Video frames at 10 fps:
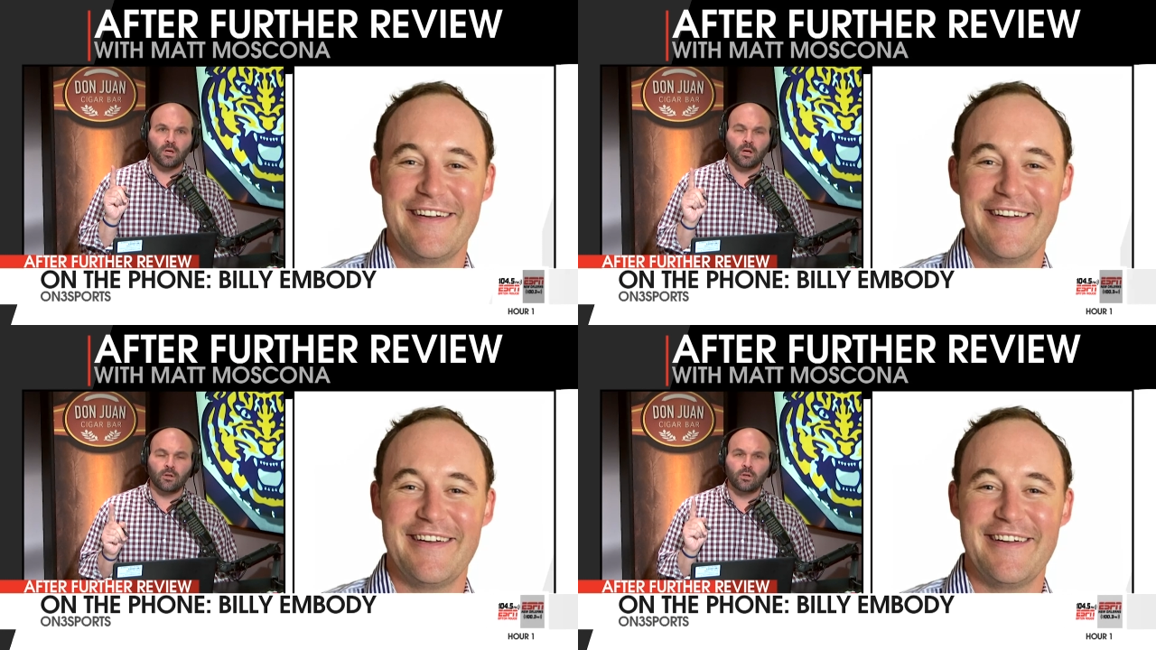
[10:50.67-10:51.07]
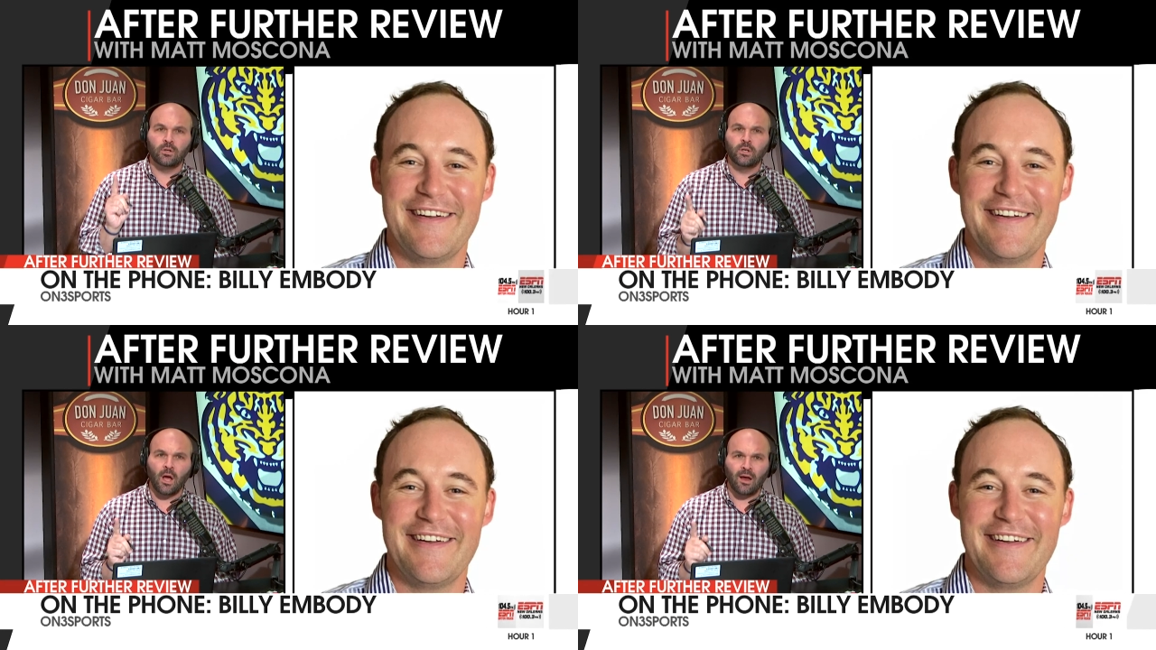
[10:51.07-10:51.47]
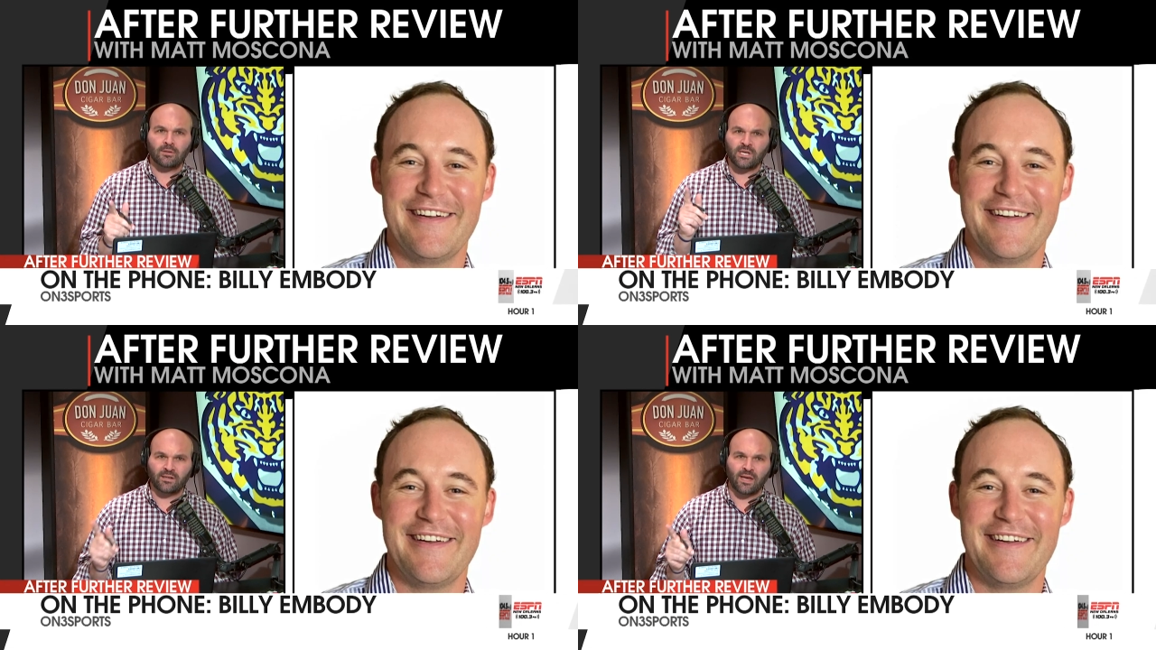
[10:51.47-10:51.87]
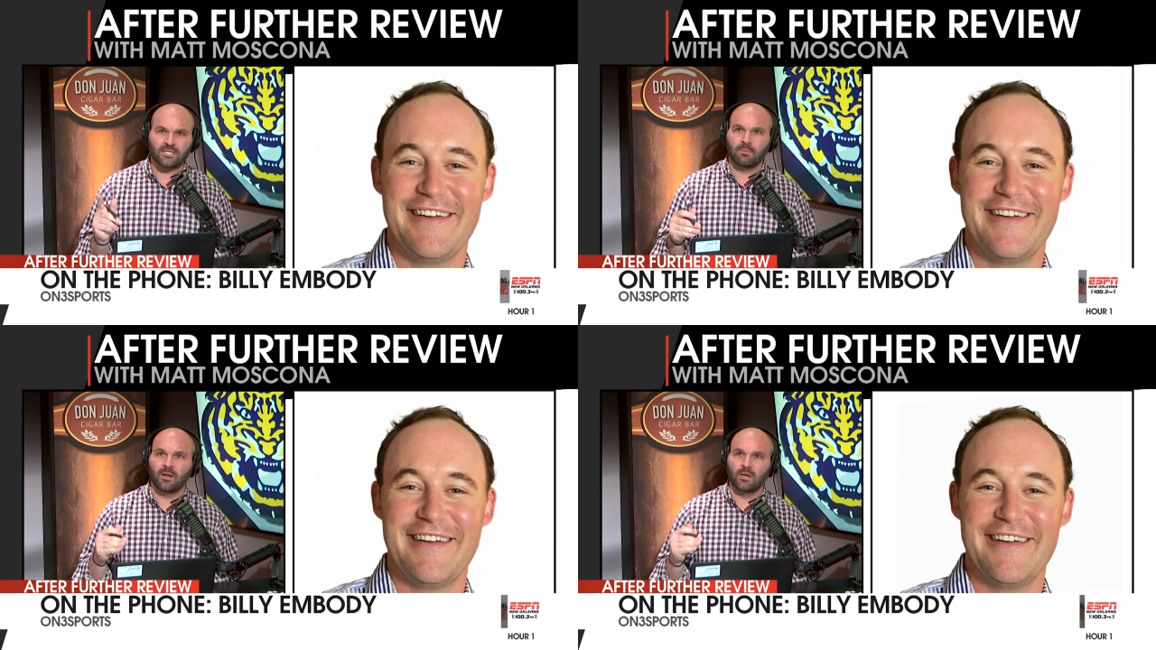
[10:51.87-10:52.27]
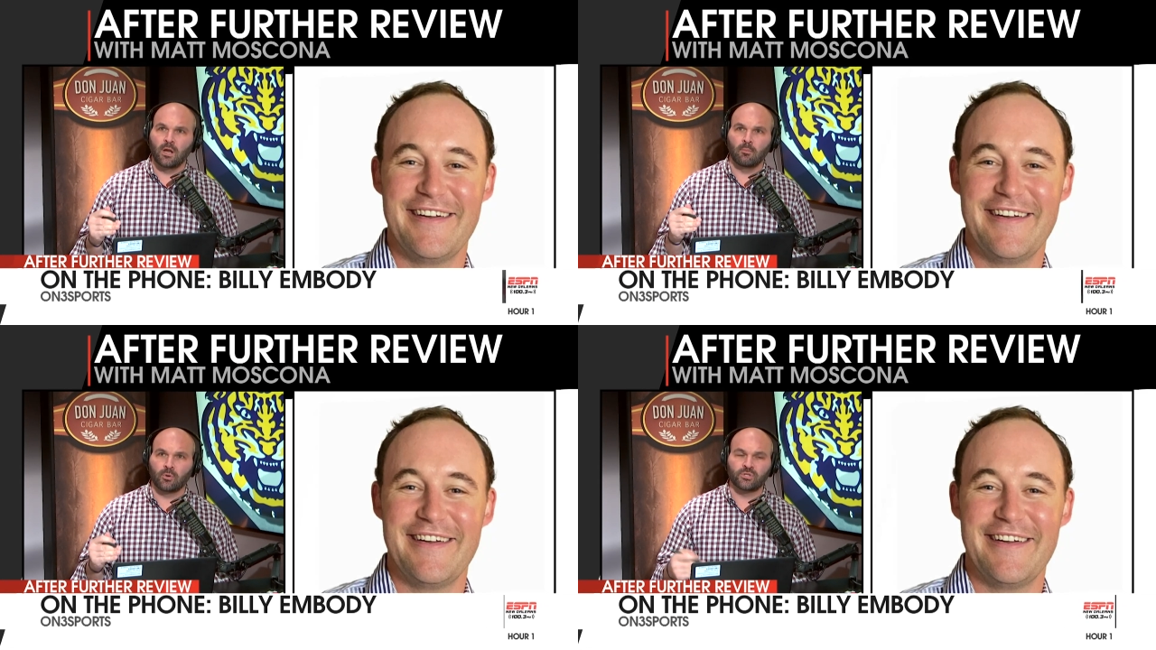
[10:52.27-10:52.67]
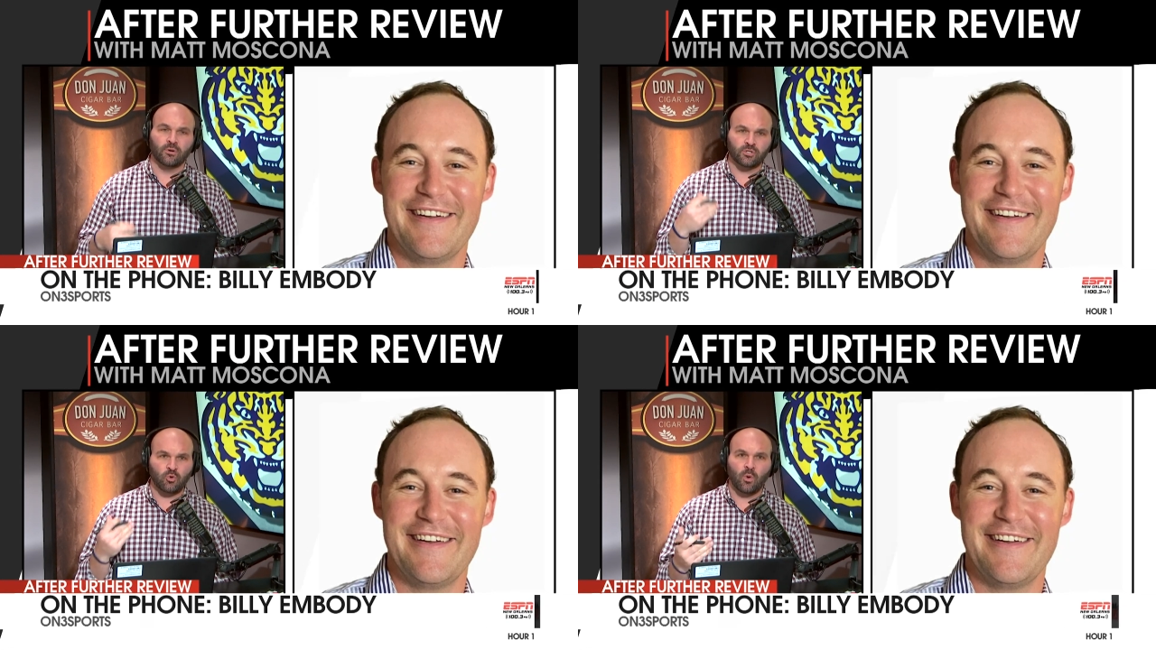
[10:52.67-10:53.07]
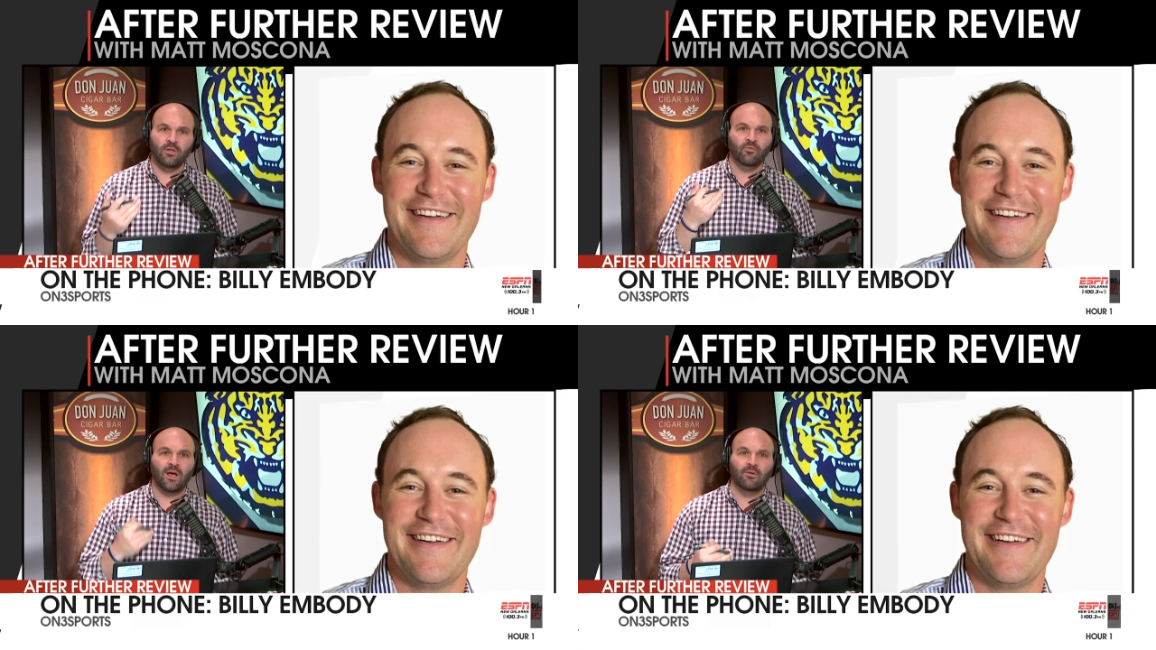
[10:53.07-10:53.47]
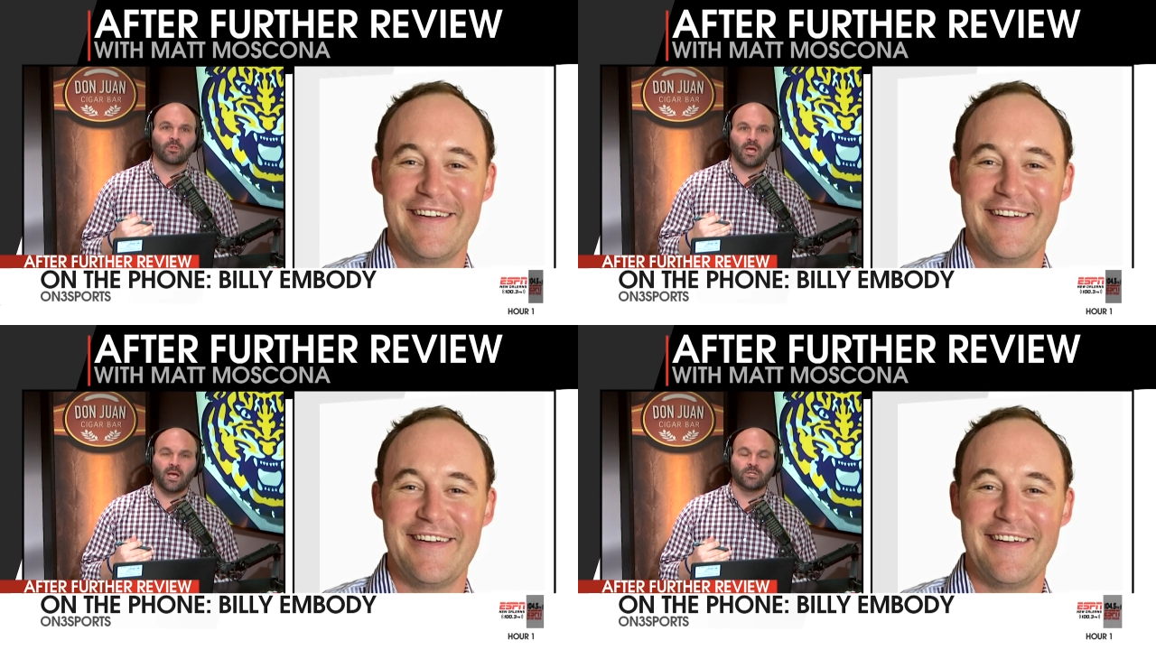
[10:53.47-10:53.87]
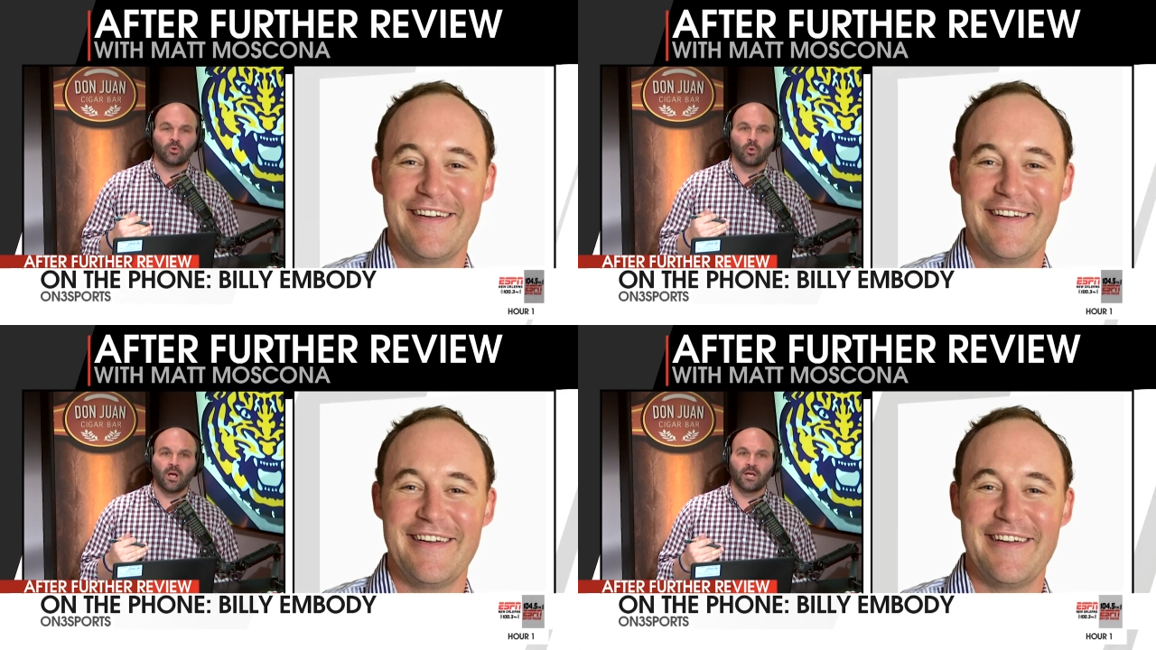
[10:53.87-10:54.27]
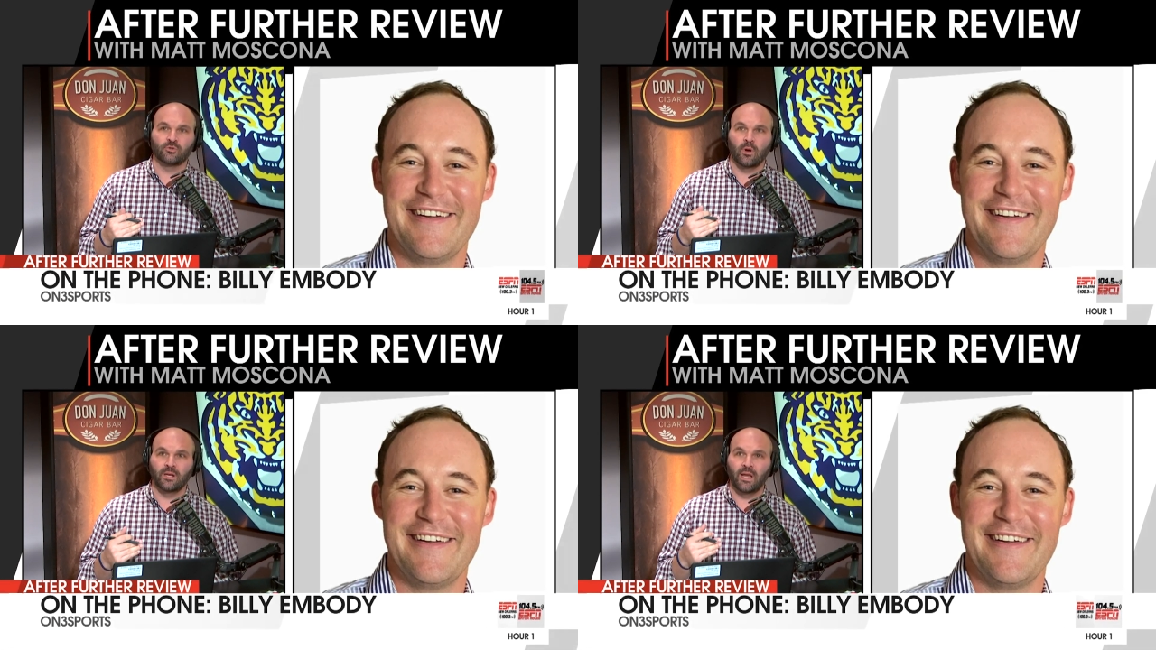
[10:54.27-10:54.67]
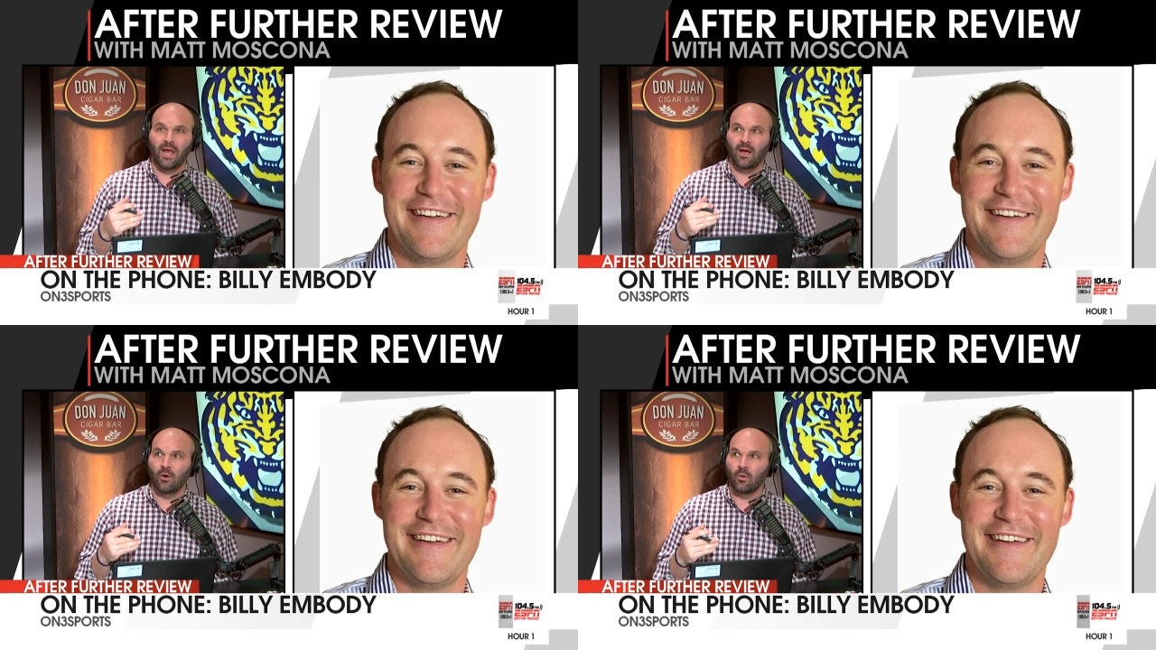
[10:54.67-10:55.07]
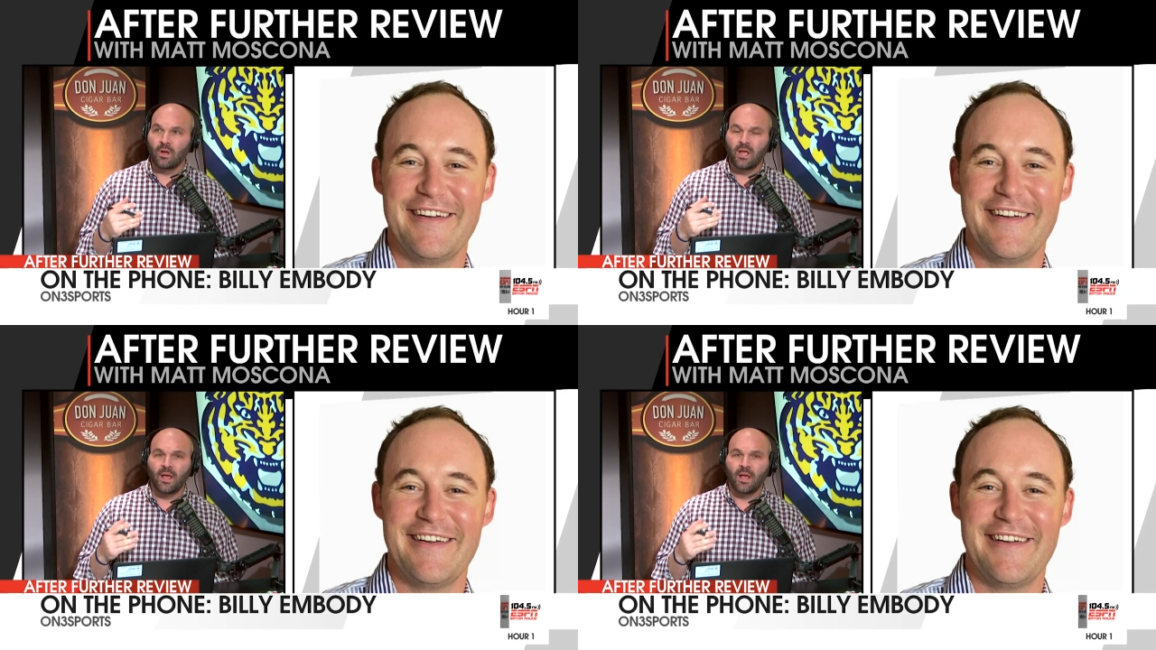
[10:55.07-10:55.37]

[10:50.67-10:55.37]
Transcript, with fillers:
Speaker 1: Uh, no, I always like to ask about numbers. They're at twenty-five with the high school guys right now.